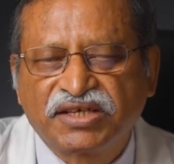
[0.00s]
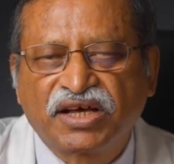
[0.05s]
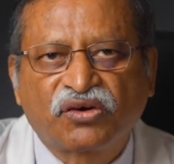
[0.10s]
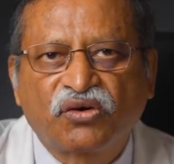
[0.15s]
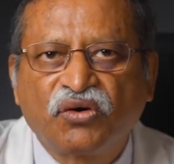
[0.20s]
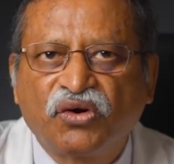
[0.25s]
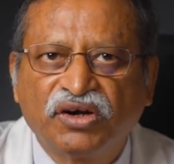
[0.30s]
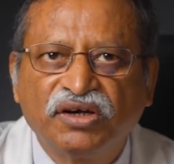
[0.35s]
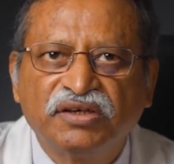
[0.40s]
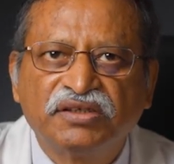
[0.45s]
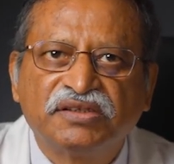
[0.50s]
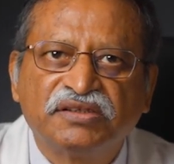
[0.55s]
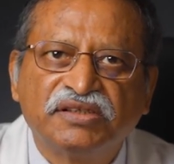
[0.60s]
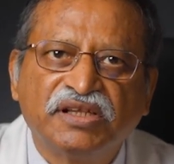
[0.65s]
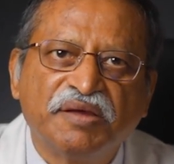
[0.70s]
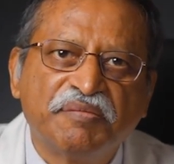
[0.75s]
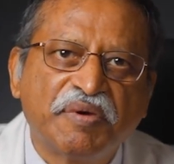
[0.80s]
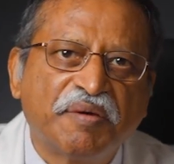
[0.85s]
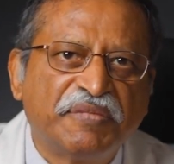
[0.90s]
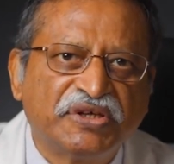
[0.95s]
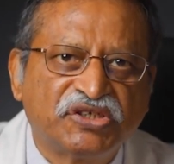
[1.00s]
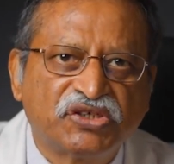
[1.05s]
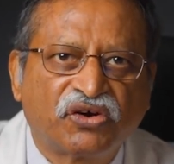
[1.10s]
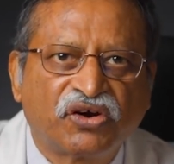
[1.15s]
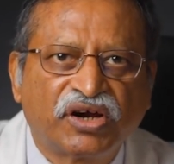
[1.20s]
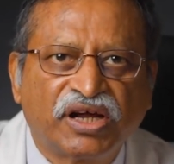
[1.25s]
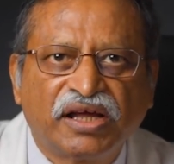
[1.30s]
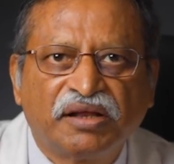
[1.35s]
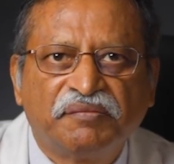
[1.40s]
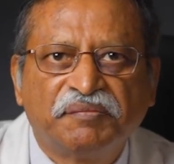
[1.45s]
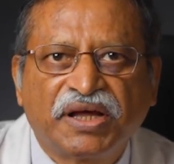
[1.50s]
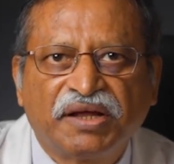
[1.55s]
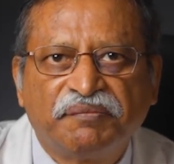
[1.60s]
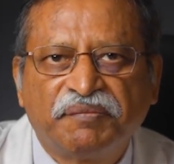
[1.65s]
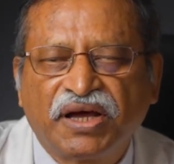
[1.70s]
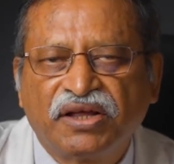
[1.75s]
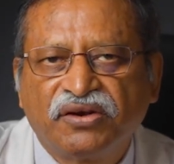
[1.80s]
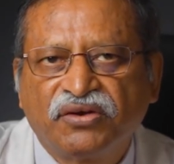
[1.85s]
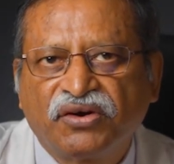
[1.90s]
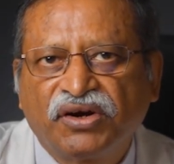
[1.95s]
they are called, labia majora and
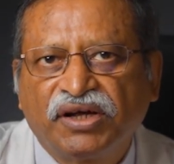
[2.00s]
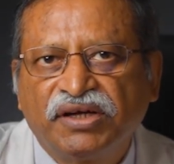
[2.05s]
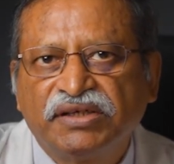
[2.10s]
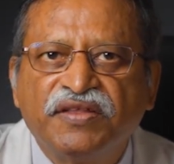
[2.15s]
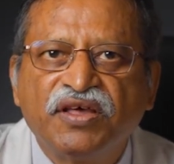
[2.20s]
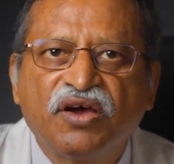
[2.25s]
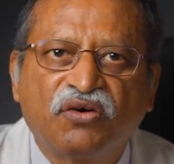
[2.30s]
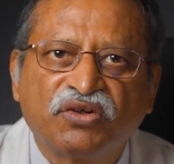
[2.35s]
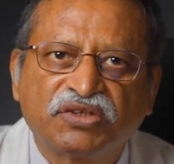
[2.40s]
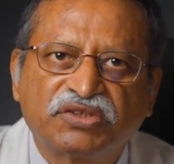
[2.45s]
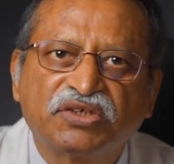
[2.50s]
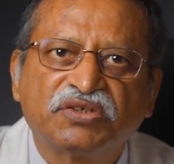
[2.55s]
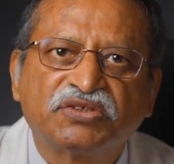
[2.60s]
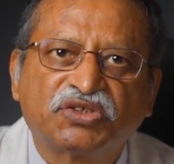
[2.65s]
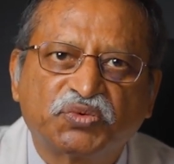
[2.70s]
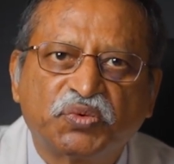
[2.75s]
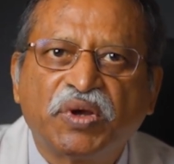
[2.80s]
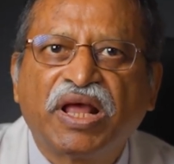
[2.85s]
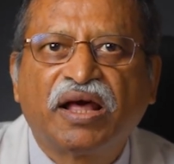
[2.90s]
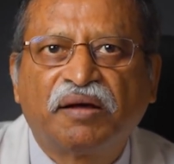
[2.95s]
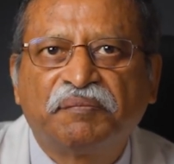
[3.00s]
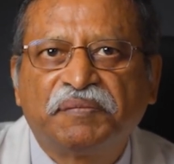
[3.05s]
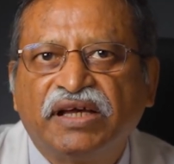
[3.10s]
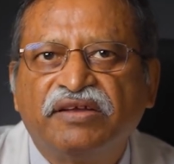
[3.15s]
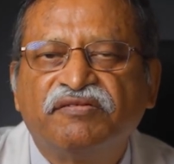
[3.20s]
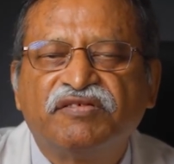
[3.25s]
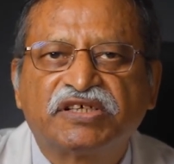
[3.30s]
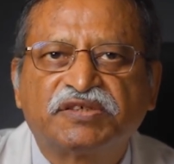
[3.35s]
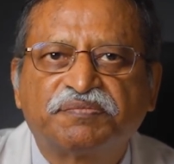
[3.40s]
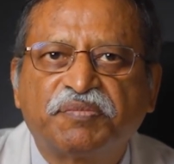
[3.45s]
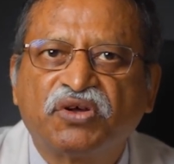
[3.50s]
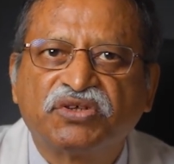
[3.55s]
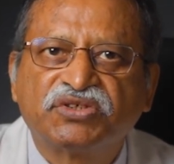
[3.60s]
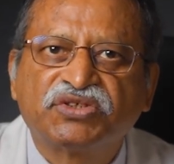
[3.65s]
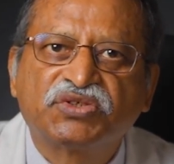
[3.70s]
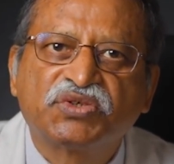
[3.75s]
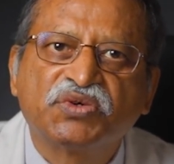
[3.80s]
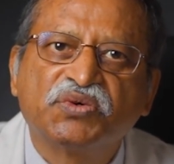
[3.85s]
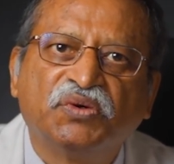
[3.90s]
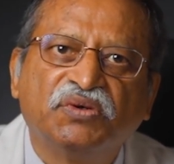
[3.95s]
minora, they also swell up in
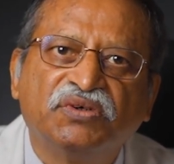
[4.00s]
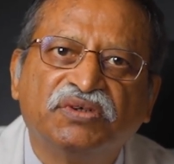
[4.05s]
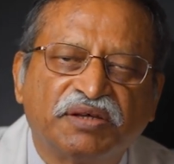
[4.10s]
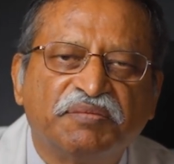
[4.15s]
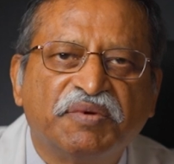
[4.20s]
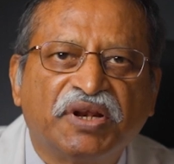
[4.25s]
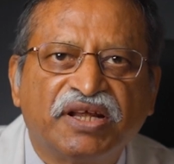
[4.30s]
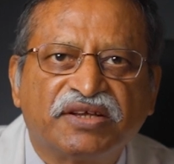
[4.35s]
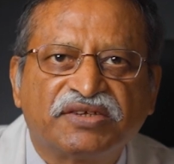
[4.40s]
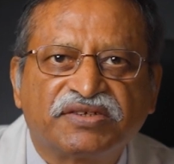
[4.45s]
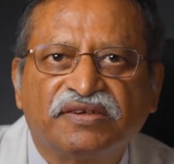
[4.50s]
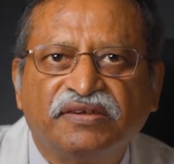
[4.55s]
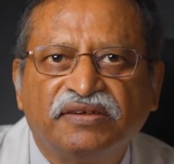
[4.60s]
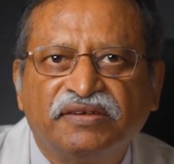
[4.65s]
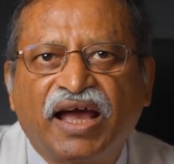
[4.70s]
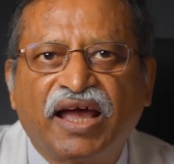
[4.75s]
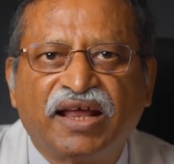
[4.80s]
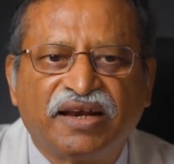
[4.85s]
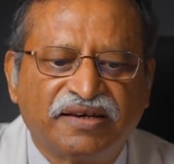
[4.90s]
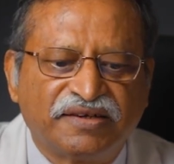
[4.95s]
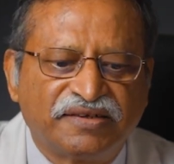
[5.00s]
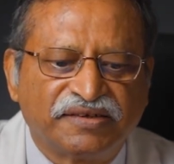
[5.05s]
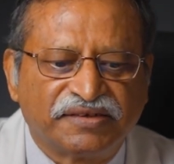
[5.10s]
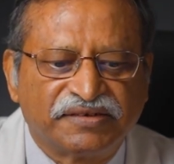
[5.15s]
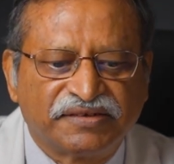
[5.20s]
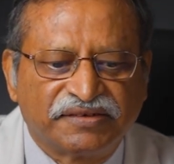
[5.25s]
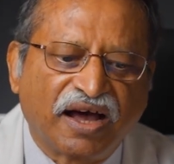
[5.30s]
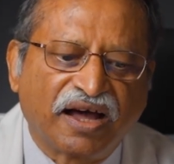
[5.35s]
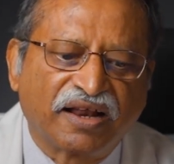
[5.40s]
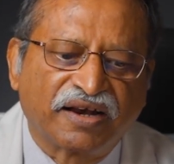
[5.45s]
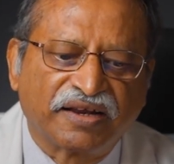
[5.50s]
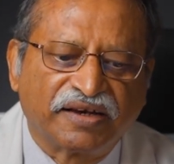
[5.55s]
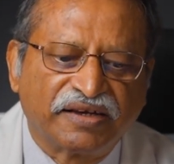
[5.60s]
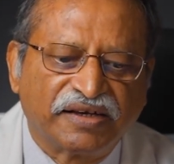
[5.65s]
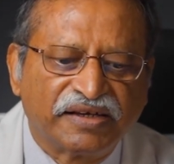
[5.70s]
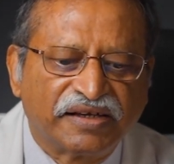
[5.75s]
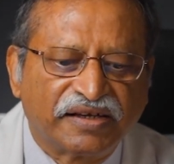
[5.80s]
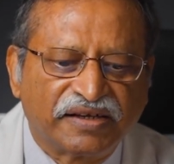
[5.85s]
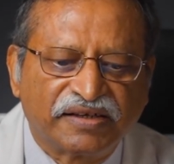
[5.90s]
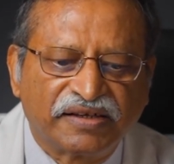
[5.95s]
response to stimulation and are
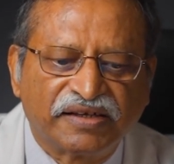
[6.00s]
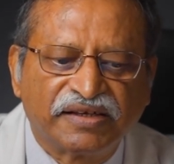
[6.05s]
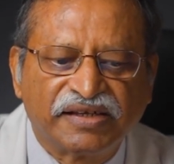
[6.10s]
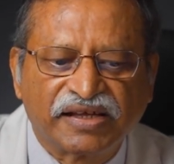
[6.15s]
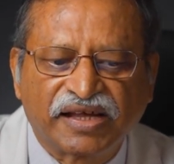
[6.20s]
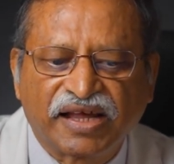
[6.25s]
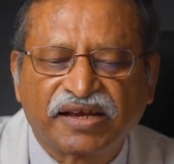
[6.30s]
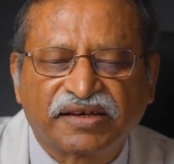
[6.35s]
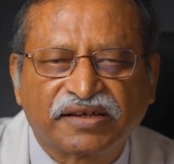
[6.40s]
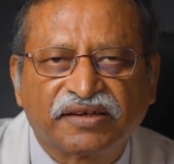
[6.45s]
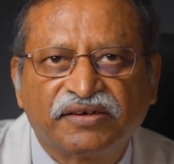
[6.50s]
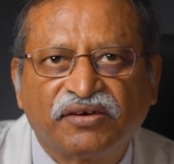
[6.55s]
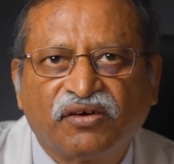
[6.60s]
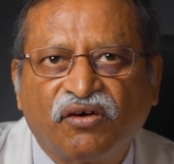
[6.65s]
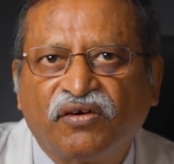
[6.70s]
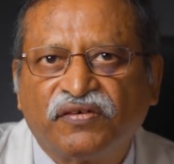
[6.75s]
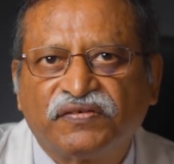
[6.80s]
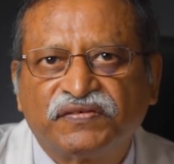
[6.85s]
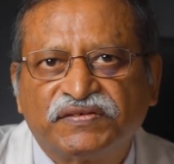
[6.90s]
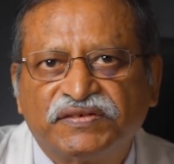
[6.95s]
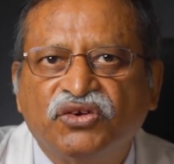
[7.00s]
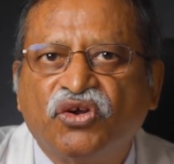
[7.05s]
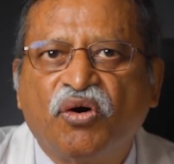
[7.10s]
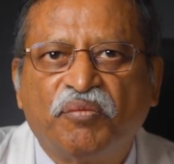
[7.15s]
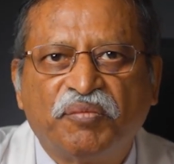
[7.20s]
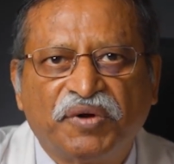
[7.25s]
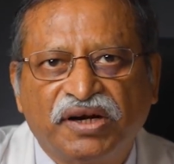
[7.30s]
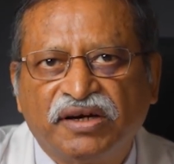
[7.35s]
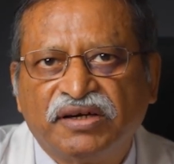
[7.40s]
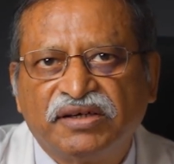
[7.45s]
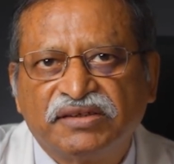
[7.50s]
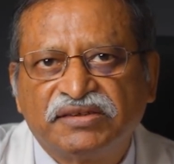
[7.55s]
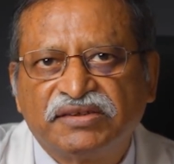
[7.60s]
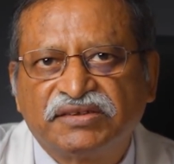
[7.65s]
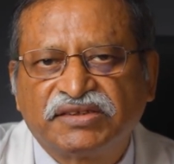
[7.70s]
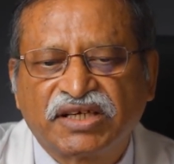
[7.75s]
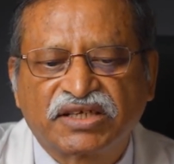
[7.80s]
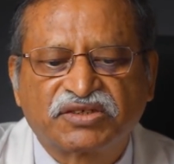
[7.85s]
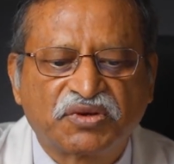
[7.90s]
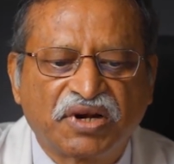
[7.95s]
an indicator of normal
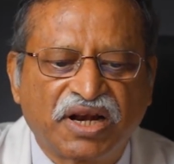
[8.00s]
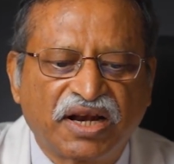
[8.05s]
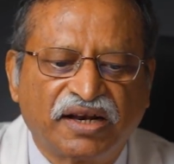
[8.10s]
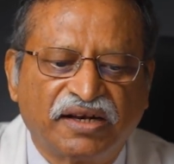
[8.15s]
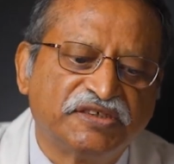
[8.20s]
sexual